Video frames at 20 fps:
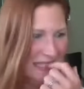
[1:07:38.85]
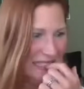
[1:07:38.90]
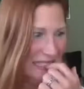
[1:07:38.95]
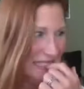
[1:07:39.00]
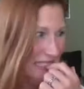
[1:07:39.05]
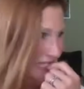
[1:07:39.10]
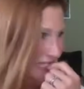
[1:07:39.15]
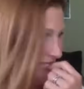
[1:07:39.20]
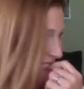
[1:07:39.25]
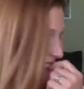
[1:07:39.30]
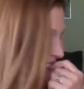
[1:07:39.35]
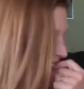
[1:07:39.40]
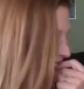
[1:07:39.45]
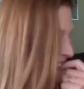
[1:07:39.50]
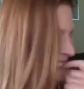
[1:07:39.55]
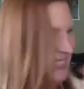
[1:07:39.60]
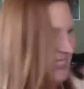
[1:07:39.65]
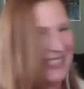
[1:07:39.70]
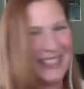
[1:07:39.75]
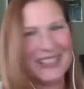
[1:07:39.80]

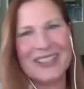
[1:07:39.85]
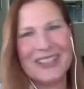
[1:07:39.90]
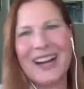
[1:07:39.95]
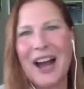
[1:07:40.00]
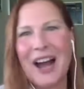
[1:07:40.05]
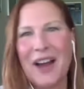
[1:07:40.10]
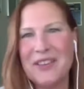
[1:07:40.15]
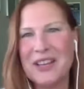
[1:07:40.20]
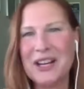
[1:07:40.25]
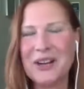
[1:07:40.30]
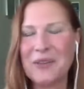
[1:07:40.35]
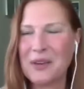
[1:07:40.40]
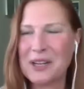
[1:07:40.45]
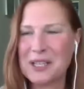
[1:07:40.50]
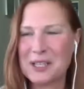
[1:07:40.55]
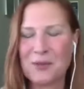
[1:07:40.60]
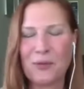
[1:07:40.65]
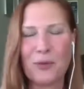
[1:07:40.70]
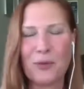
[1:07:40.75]
You know, I mean it oh, was oh,